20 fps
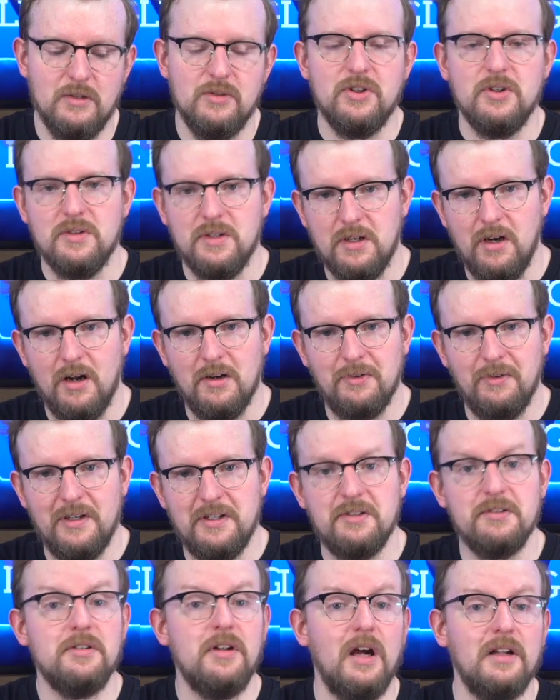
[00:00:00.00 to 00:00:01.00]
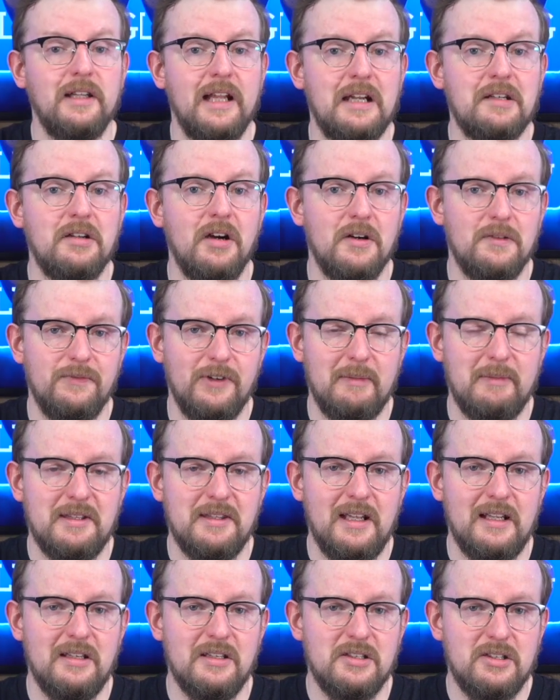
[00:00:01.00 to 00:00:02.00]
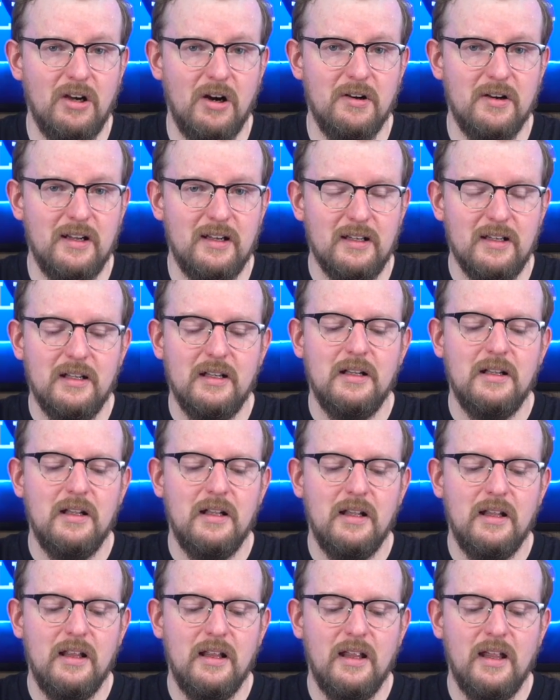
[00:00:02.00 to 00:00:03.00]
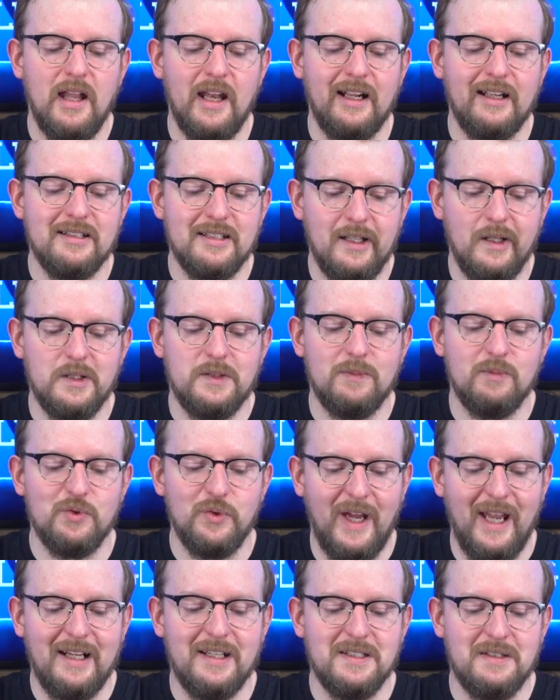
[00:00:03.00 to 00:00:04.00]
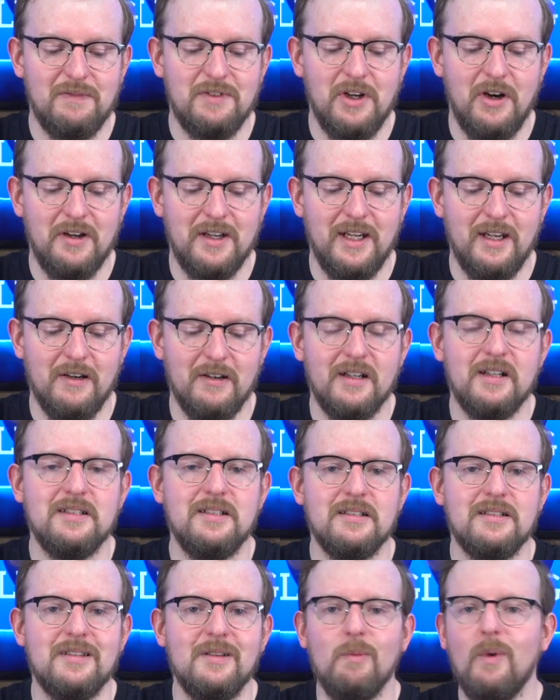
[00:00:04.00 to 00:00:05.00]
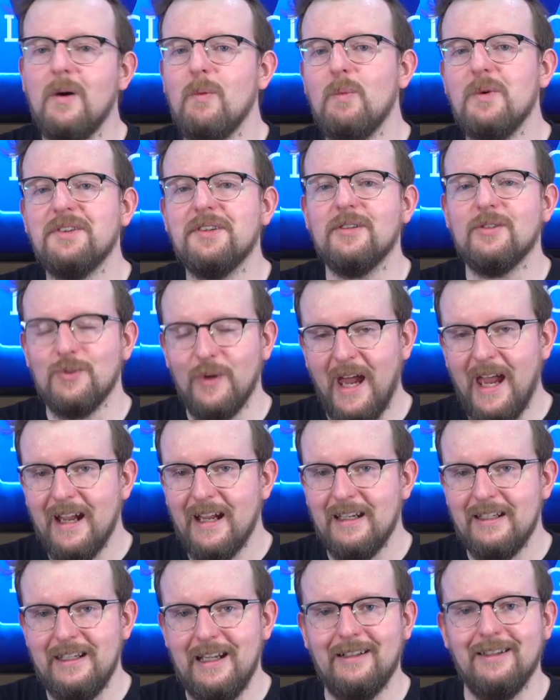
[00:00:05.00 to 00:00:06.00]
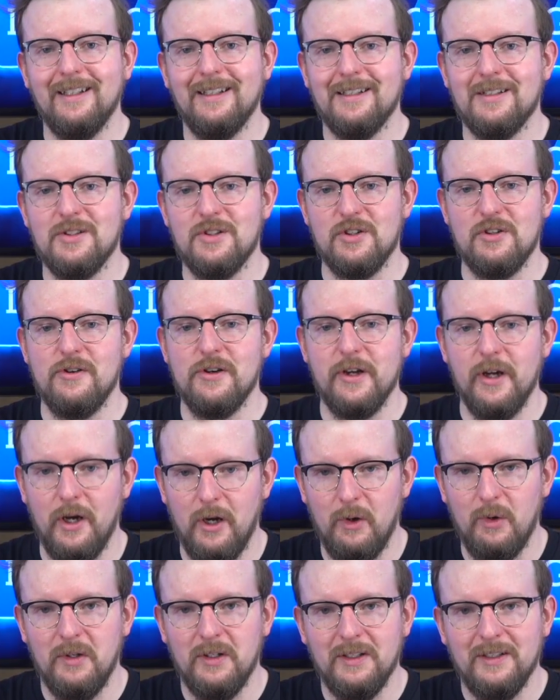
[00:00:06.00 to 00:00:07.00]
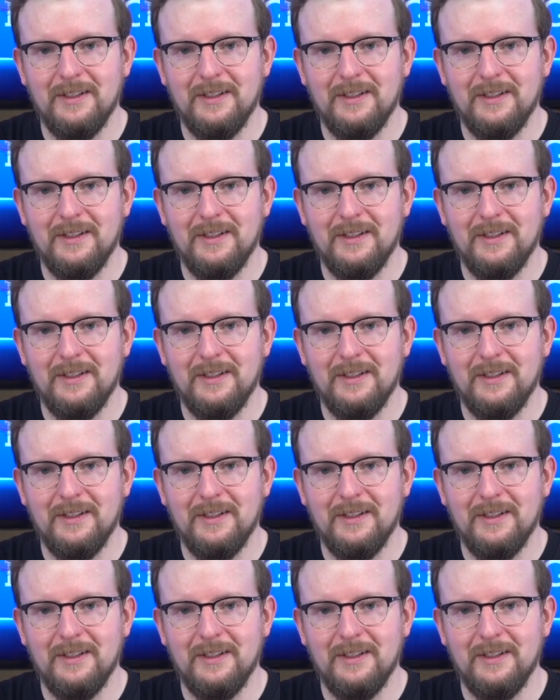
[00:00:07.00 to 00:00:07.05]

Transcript: You choose a non-creature, non-land card from it, they discard it. I can tell it's from Dragons of Tarkir because it's the one with the dragon yelling at Zurgo.